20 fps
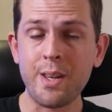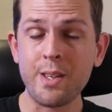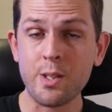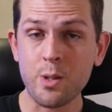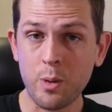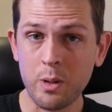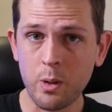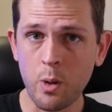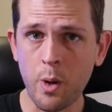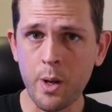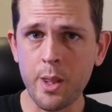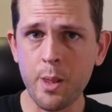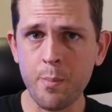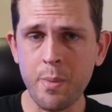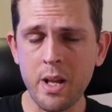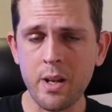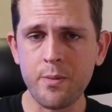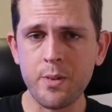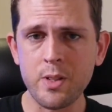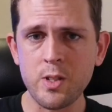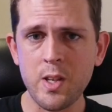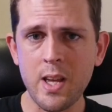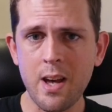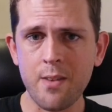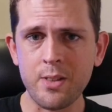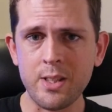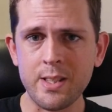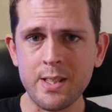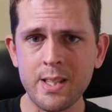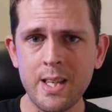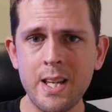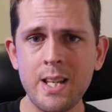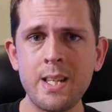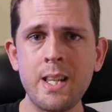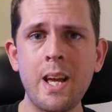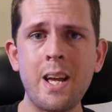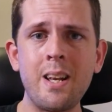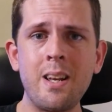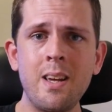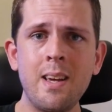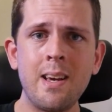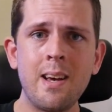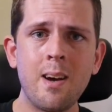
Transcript: So a lot of the benefits you haven't seen yet.